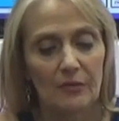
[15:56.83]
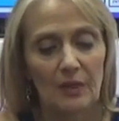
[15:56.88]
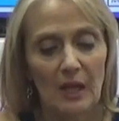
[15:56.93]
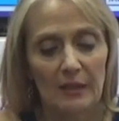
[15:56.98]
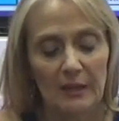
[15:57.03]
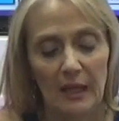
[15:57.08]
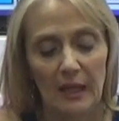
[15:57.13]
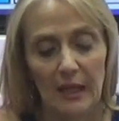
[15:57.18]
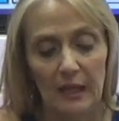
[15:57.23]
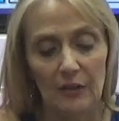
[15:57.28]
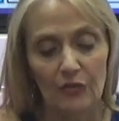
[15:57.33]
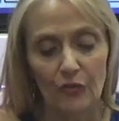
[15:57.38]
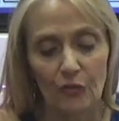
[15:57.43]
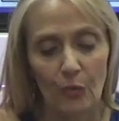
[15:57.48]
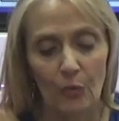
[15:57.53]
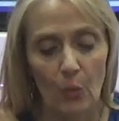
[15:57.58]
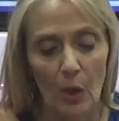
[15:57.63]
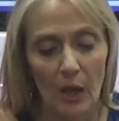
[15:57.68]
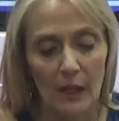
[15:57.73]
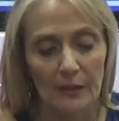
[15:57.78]
You've got the Ace
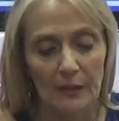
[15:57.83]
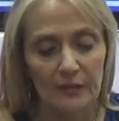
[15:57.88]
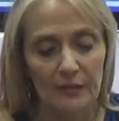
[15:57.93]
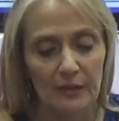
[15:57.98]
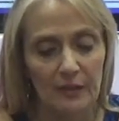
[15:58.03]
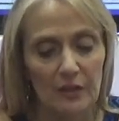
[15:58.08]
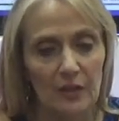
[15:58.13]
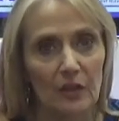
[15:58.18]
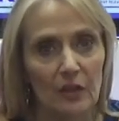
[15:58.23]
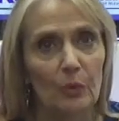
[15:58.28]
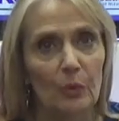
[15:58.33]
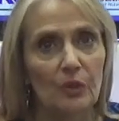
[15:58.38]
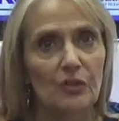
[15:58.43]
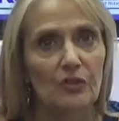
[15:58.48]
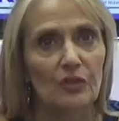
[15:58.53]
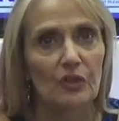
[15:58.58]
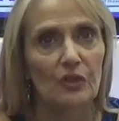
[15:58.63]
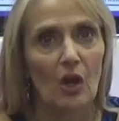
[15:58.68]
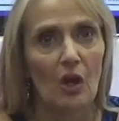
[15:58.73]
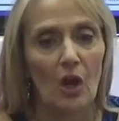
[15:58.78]
of Wands here, which
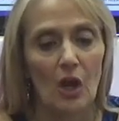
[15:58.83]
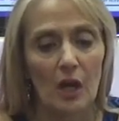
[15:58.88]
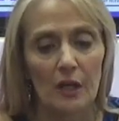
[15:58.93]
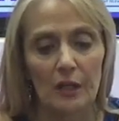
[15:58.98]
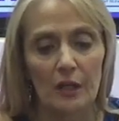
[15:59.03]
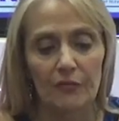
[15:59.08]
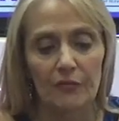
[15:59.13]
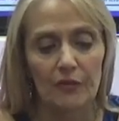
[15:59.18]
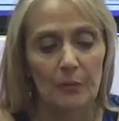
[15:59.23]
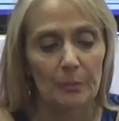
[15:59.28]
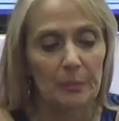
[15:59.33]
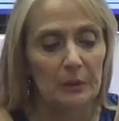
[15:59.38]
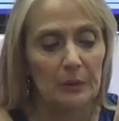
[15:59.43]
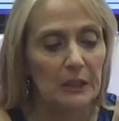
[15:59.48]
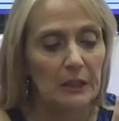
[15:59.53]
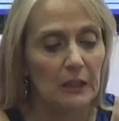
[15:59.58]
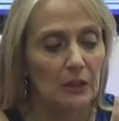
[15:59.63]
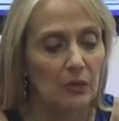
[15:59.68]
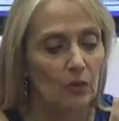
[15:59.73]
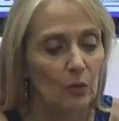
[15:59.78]
is a card of
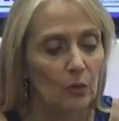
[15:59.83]
complete